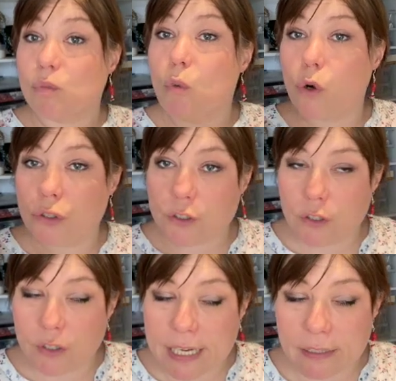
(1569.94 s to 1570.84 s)
more to
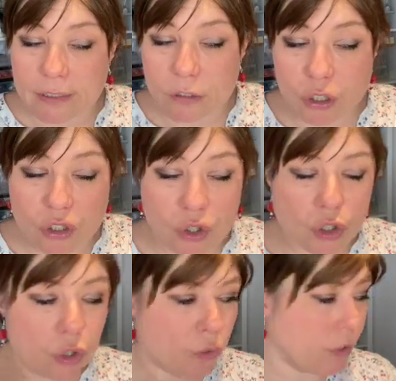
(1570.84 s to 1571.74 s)
tell than just to
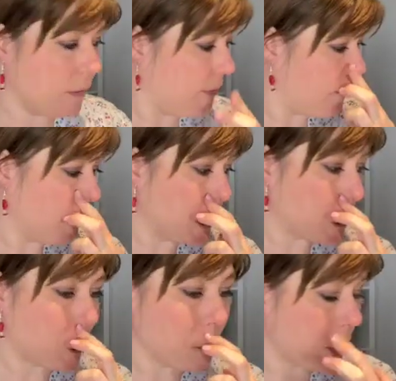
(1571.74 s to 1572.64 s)
show the
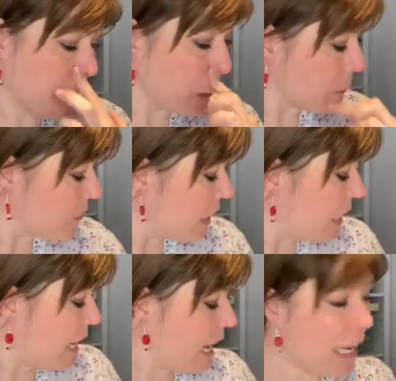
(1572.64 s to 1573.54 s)
finished object.
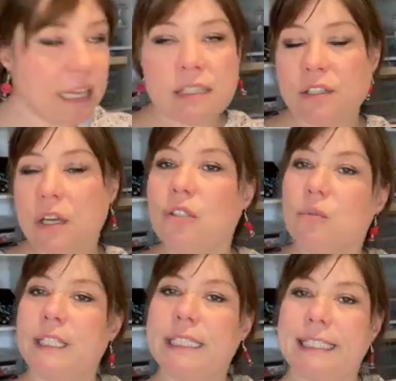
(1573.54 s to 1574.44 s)
And let's start
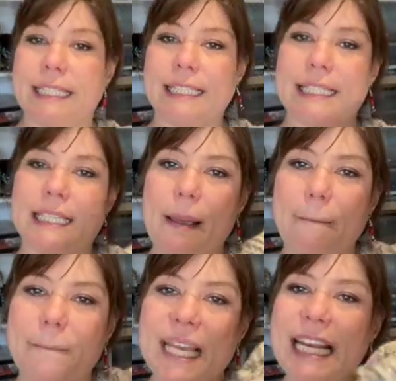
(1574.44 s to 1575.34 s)
with this
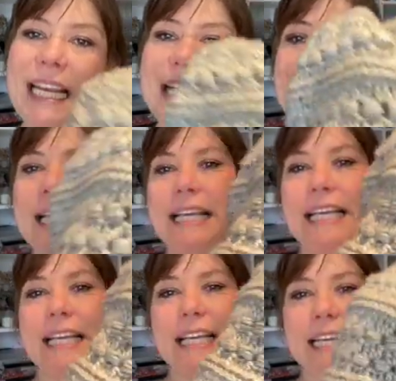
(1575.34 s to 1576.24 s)

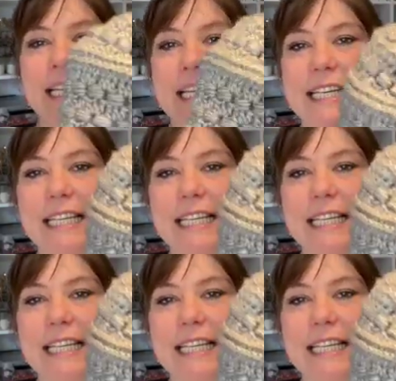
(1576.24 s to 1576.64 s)
beanie.